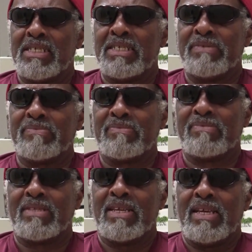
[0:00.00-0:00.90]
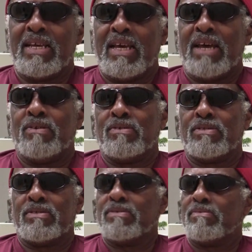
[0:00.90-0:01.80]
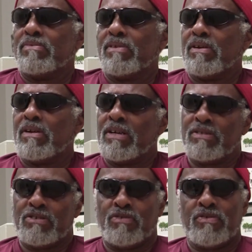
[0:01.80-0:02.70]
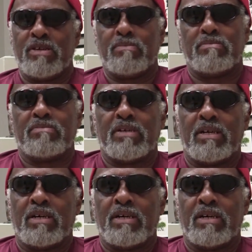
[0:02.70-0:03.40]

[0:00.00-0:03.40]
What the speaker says: And on the other trip,